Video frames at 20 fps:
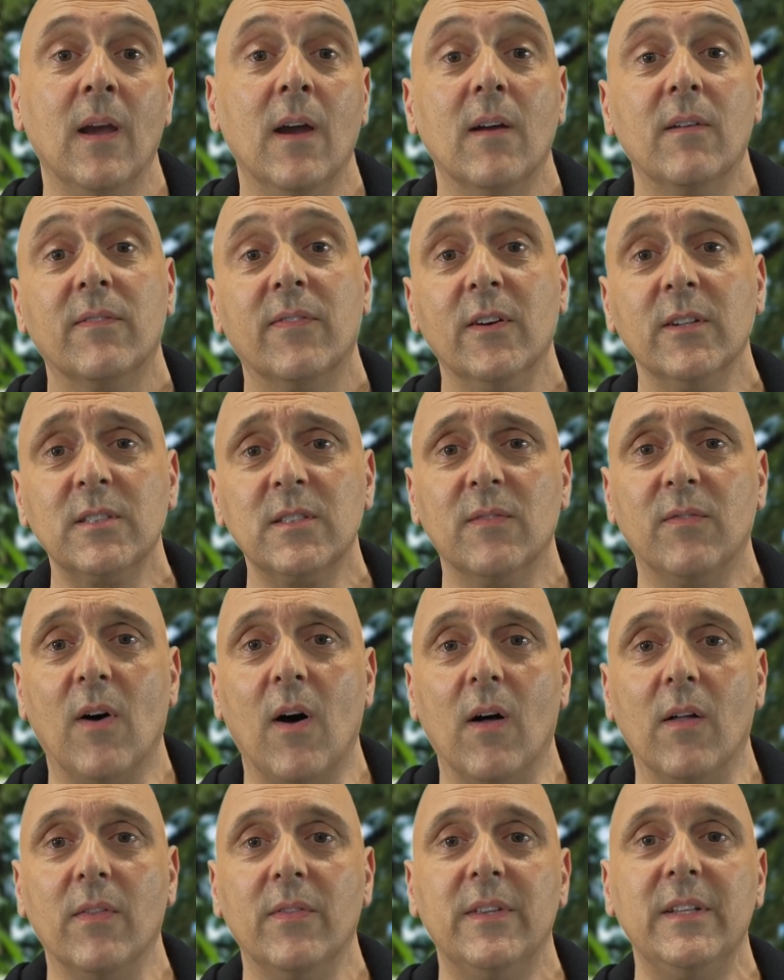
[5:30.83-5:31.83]
First of
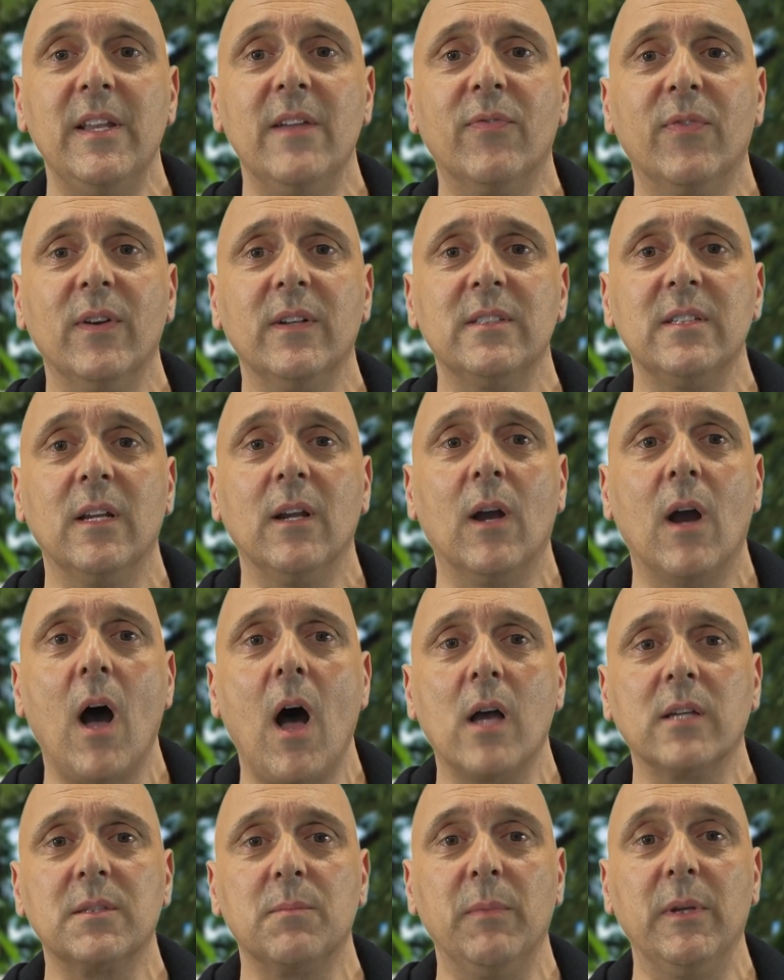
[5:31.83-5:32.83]
all, the difference in
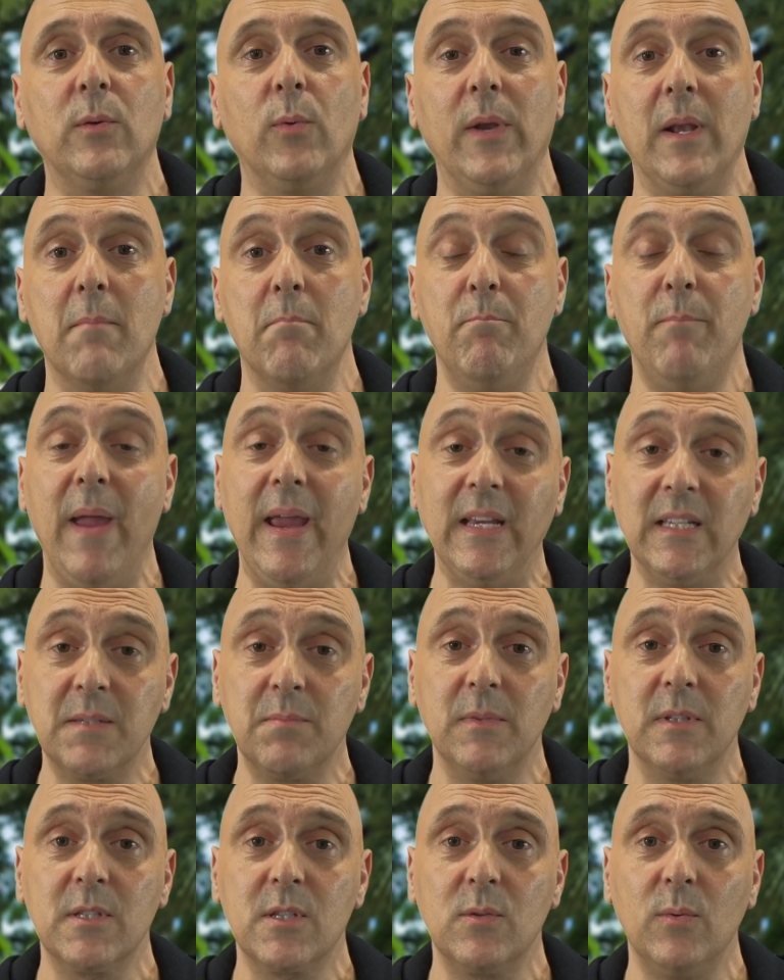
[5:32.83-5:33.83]
cost between a
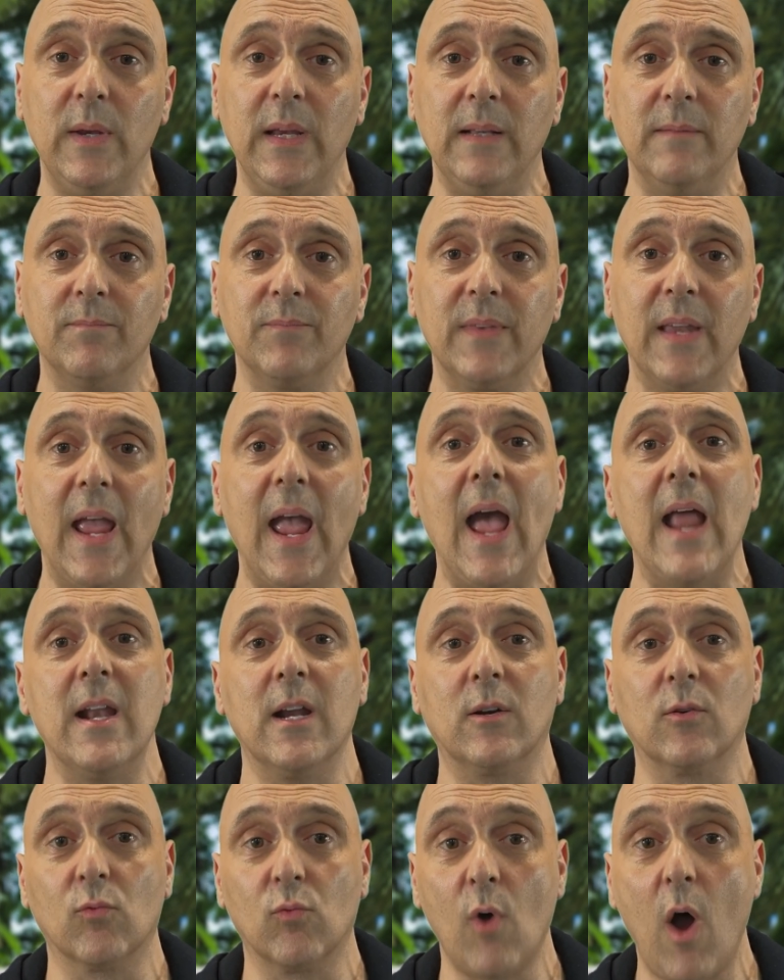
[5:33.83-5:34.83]
basement suite and a
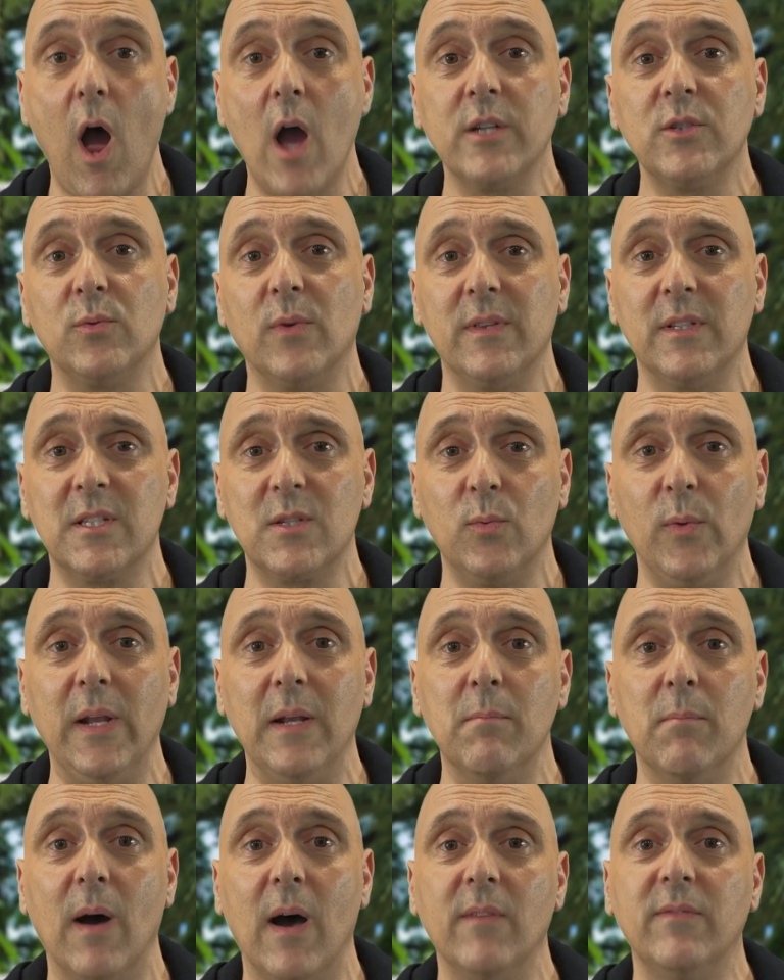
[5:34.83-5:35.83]
garage with a suite
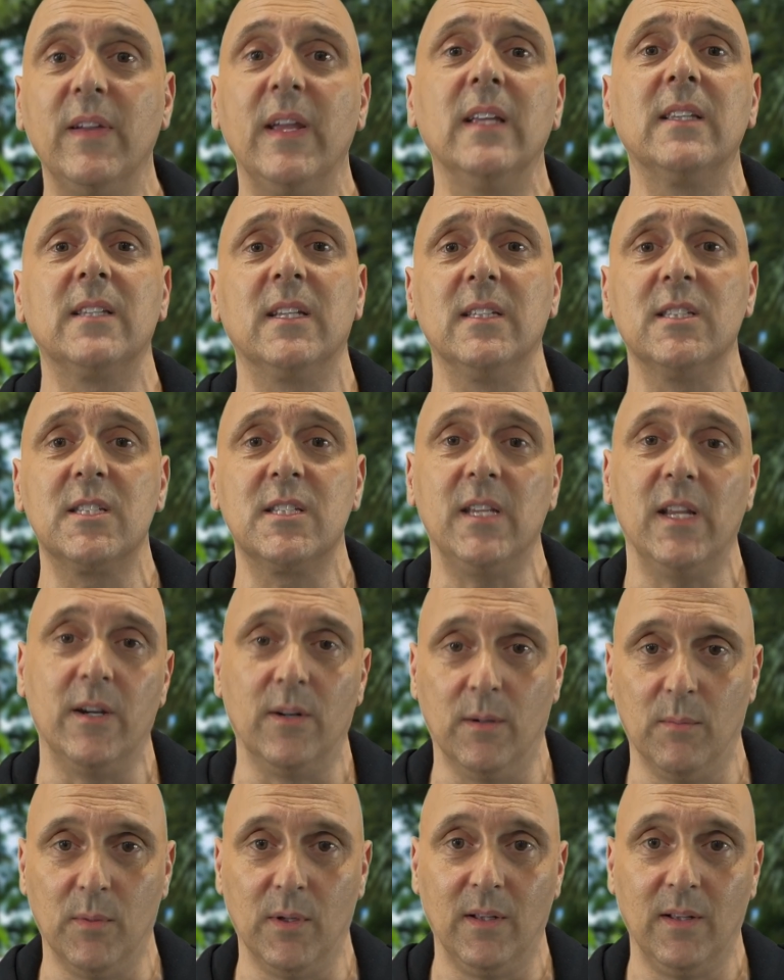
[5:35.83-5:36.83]
above is
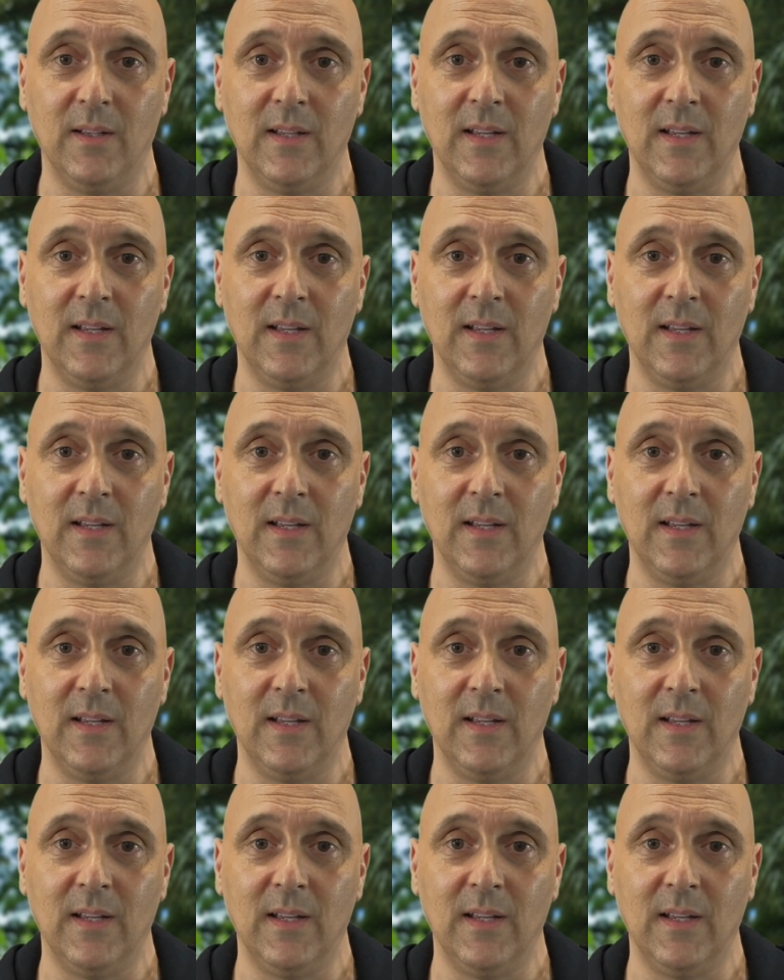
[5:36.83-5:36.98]
considerable.